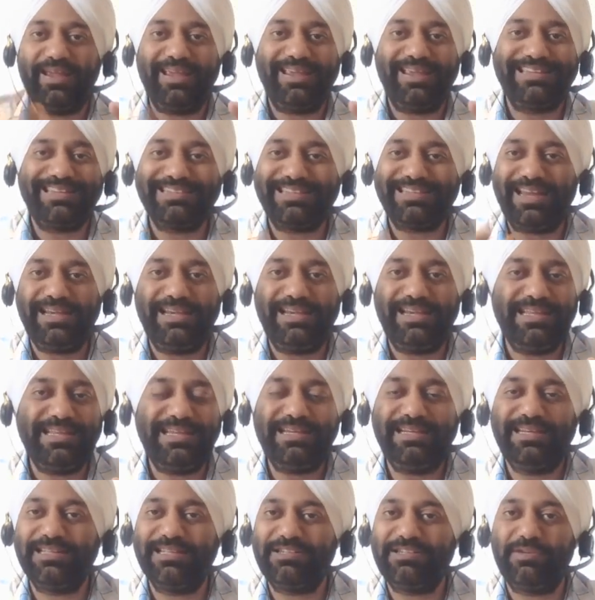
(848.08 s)
high
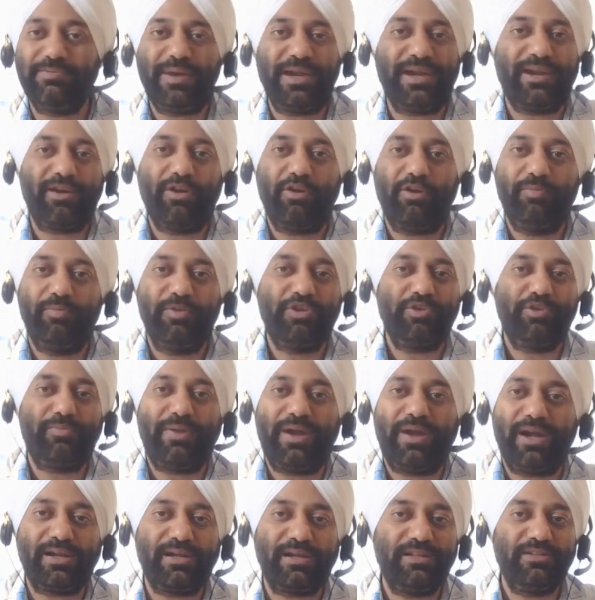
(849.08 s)
anxiety, it doesn't matter how much
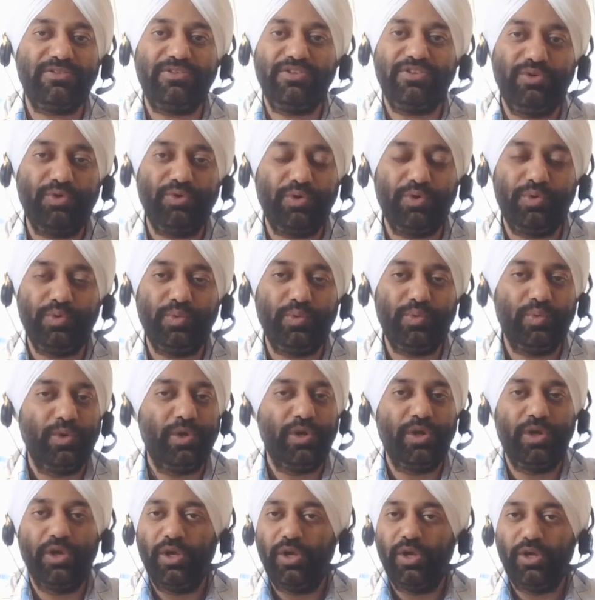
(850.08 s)
practice you do,
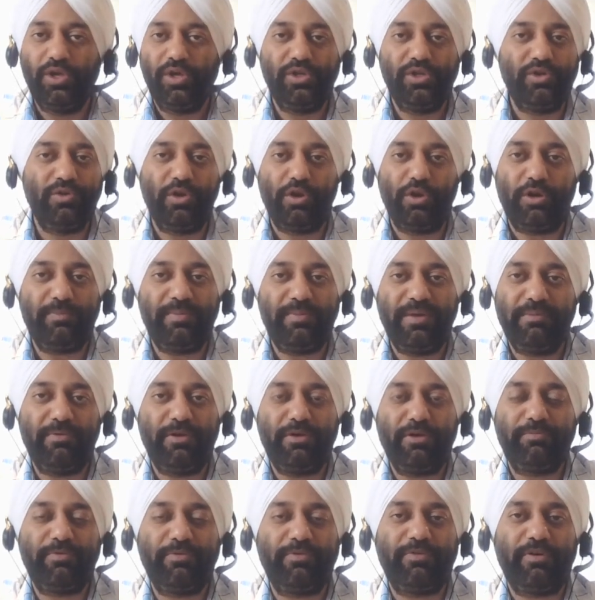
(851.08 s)
you'll not be
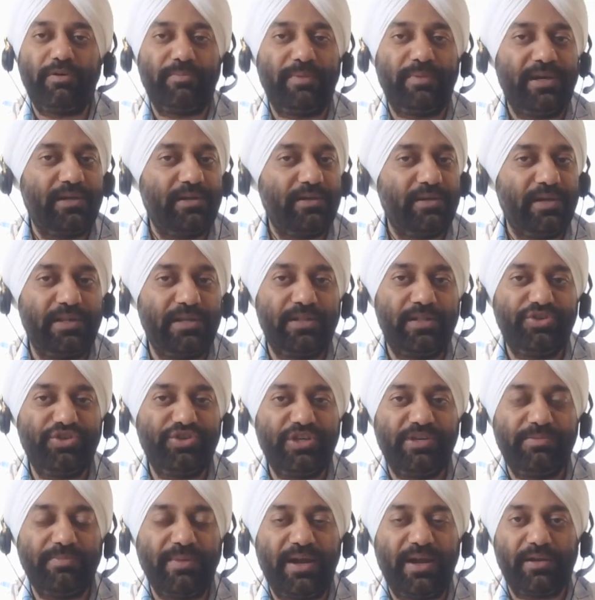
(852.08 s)
able to perform in the
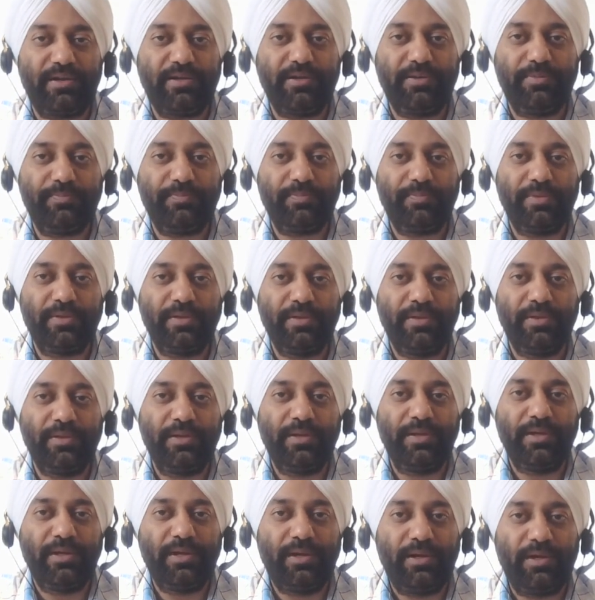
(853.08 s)
GMAT.
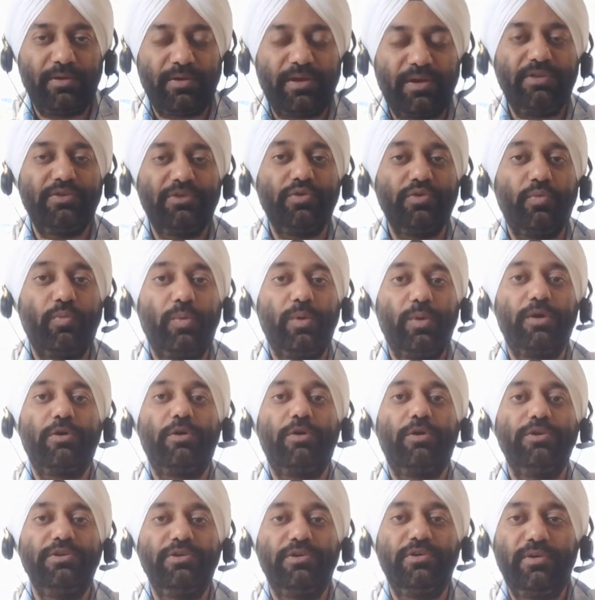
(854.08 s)
Okay, so work
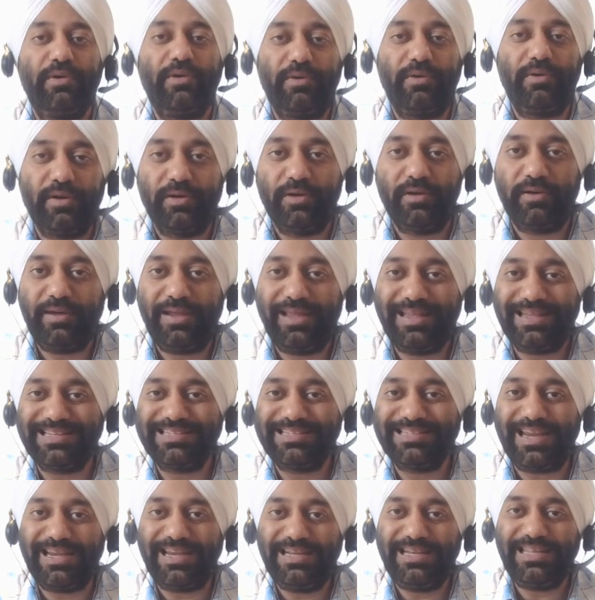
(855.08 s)
on your
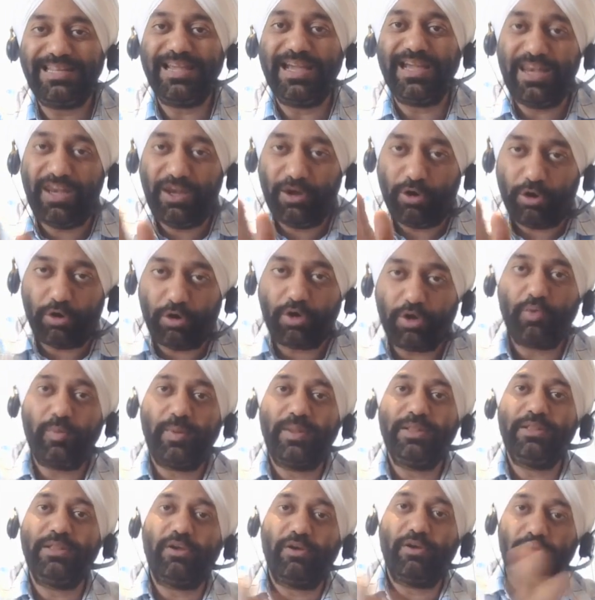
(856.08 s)
anxiety along
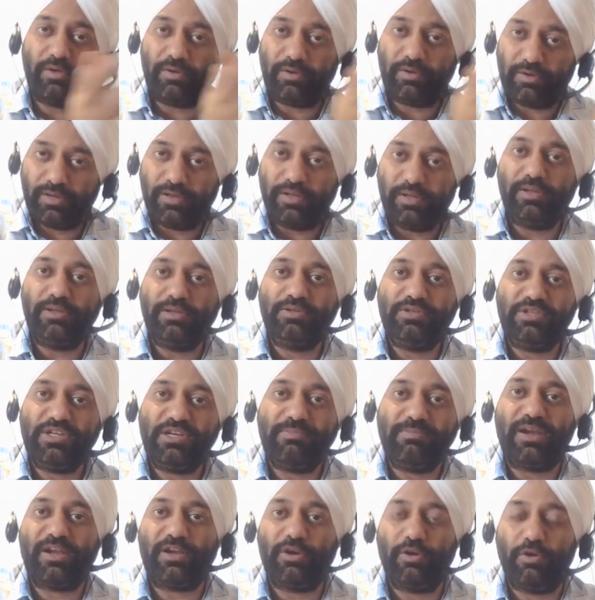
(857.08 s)
with your
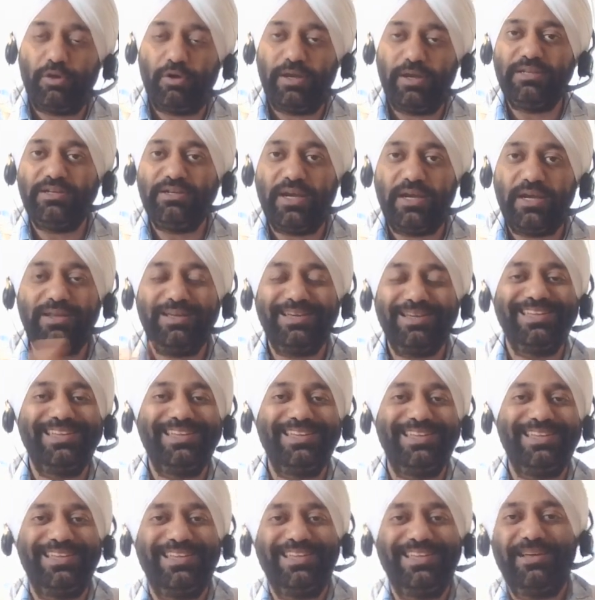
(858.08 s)
GMAT knowledge and
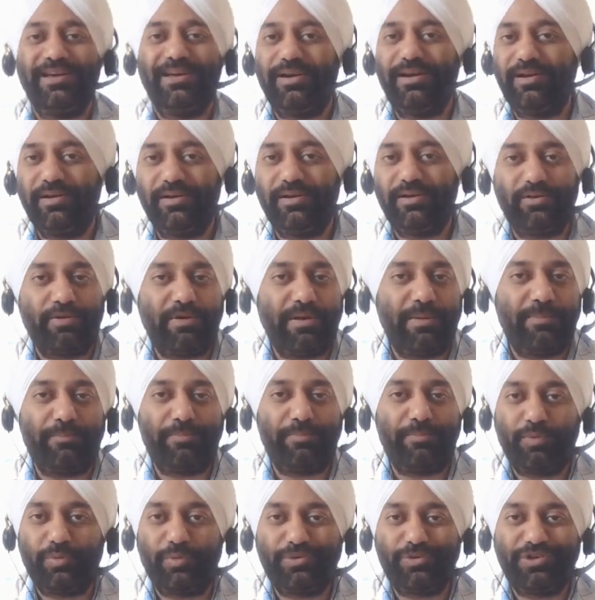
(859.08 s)
your
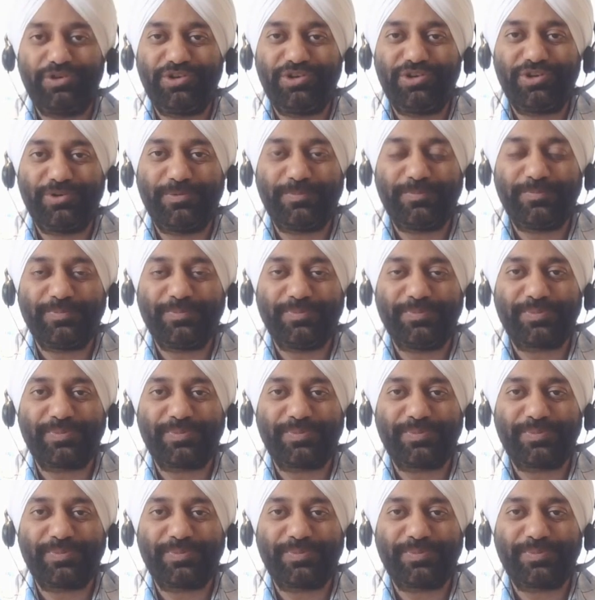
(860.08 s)
approach.